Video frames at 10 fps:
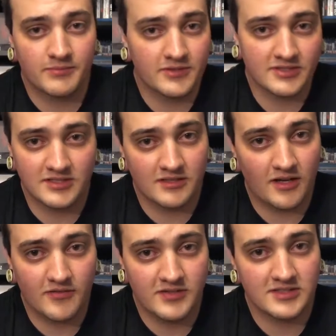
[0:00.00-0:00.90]
books,
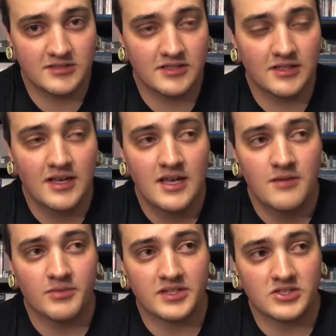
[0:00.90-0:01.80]
obviously,
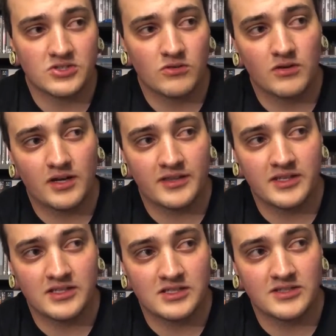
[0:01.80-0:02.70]
but the show, I
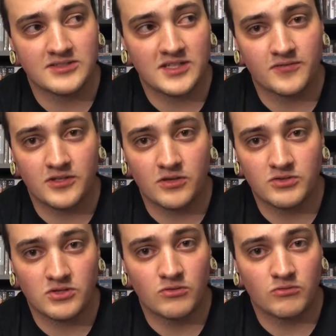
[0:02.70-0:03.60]
think, does definitely go
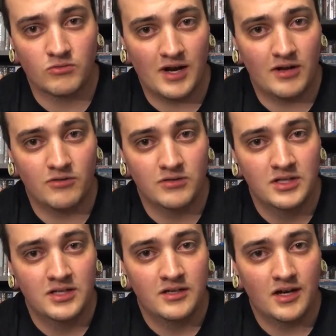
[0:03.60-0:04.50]
its own route,
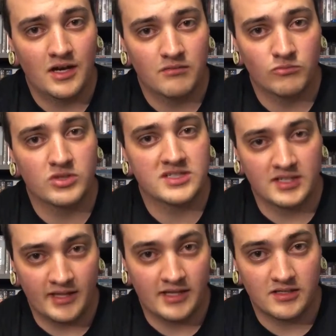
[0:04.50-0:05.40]
which I
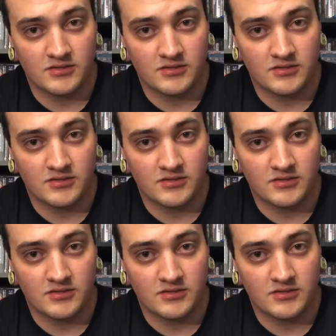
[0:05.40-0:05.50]
like.